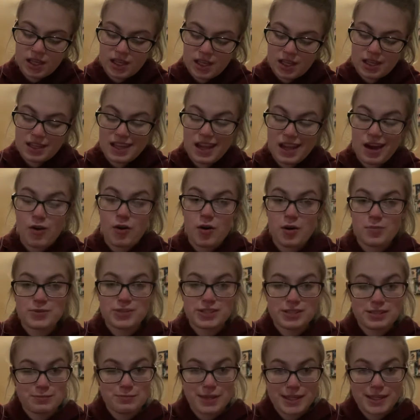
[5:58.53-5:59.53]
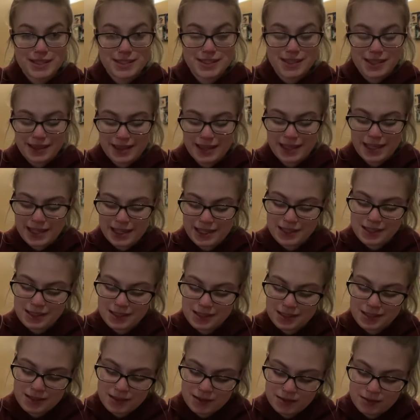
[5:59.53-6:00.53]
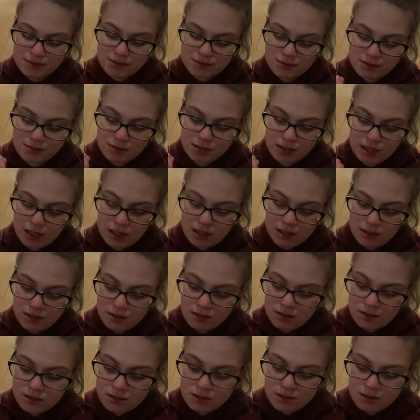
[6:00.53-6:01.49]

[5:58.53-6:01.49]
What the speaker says: Now I'm just mixing this in.